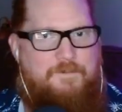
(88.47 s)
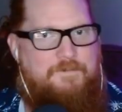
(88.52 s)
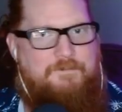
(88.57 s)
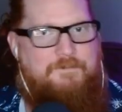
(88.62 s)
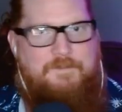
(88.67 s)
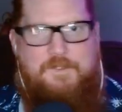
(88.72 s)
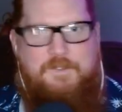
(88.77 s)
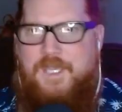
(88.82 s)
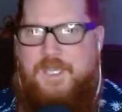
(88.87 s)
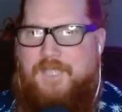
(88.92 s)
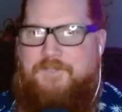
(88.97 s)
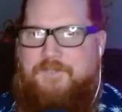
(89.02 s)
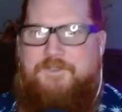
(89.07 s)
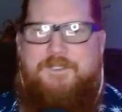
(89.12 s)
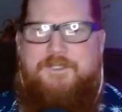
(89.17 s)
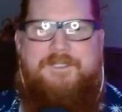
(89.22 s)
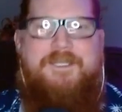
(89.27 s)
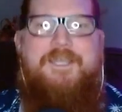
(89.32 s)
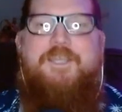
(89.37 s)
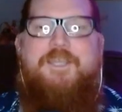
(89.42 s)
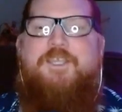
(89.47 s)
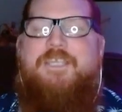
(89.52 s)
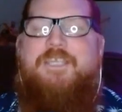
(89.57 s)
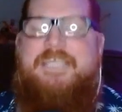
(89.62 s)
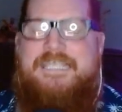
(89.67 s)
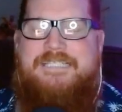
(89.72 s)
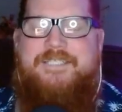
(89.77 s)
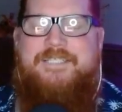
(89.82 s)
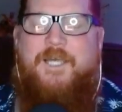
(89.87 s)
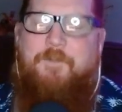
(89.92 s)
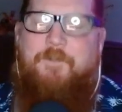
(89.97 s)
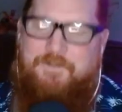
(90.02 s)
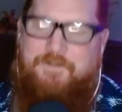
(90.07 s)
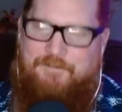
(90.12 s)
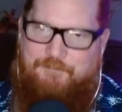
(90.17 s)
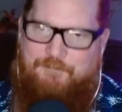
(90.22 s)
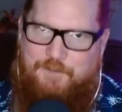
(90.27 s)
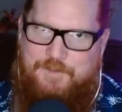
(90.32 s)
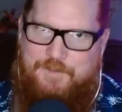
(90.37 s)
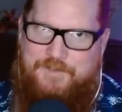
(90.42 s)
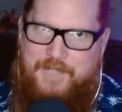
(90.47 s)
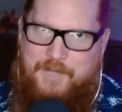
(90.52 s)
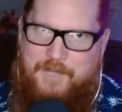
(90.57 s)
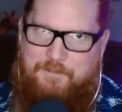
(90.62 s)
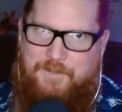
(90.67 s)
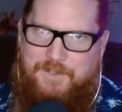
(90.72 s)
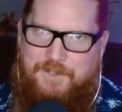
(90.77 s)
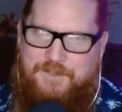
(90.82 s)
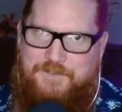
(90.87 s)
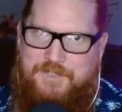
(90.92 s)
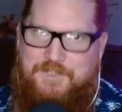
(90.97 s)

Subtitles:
You can't ease up on the first night punch.